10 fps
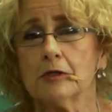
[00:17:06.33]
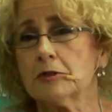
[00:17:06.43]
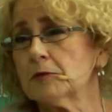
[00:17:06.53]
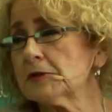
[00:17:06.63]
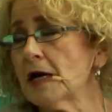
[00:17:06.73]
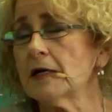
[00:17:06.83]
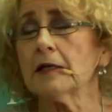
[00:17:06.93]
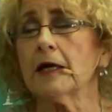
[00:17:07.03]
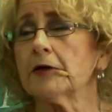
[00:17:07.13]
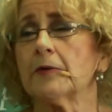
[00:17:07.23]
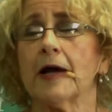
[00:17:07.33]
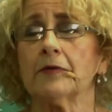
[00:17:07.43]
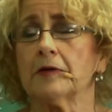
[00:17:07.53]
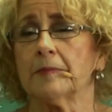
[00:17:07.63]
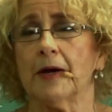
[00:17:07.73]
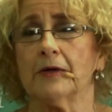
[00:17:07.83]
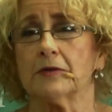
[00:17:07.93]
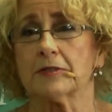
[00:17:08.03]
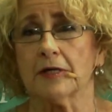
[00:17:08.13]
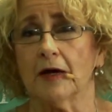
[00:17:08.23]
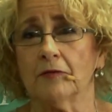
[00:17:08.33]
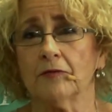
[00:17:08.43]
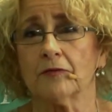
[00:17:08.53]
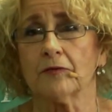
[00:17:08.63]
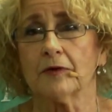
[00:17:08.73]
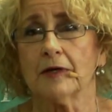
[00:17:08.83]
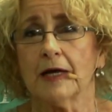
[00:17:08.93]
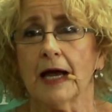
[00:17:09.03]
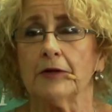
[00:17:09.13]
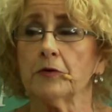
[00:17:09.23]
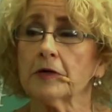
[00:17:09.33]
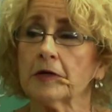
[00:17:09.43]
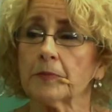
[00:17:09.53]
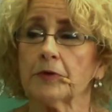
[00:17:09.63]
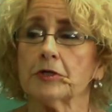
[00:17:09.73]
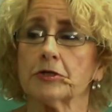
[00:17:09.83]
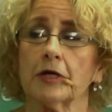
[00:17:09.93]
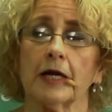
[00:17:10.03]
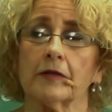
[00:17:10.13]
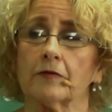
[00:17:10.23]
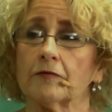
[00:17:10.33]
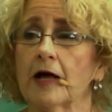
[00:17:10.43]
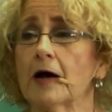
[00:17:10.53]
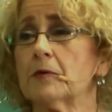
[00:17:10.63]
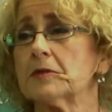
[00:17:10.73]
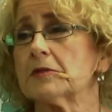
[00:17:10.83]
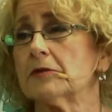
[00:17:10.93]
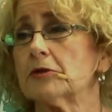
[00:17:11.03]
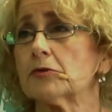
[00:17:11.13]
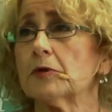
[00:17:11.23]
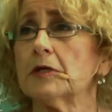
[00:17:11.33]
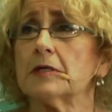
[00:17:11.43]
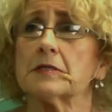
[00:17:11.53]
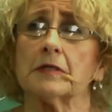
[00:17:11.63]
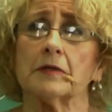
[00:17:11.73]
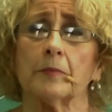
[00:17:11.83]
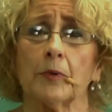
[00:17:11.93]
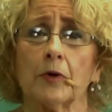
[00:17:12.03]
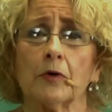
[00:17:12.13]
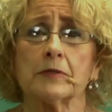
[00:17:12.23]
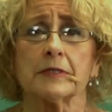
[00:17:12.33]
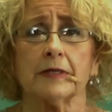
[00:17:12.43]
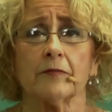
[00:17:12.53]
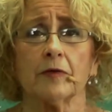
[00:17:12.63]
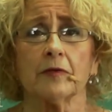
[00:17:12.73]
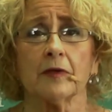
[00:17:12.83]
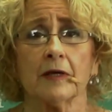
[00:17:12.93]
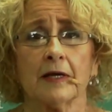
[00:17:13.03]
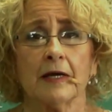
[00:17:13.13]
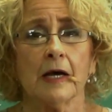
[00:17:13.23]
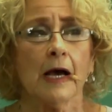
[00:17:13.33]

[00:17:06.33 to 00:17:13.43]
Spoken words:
So it's kind of like you're out there by yourself, and you can appreciate the flowers and the trees and the birds and everything.